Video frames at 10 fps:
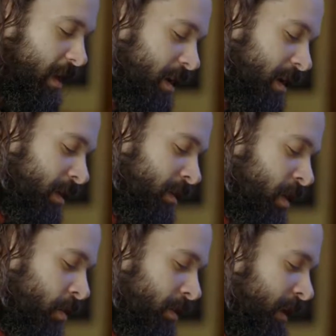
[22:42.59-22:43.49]
Hmm. Uh,
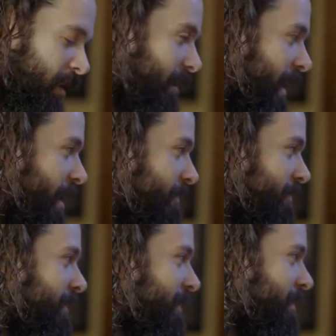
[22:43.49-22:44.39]
go on NeoGAF,
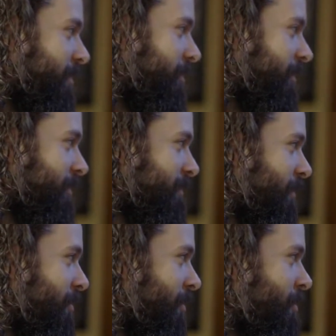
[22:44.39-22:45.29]
go on all these
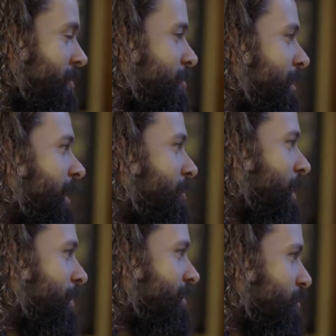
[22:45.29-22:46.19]
forums, ah. reading
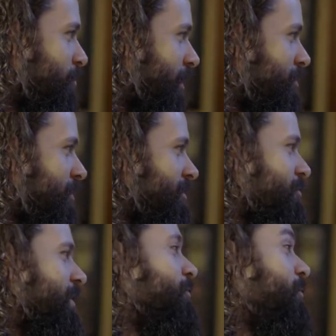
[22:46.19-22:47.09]
people's
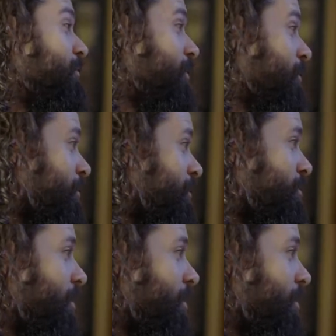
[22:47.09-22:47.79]
impressions, reading reviews,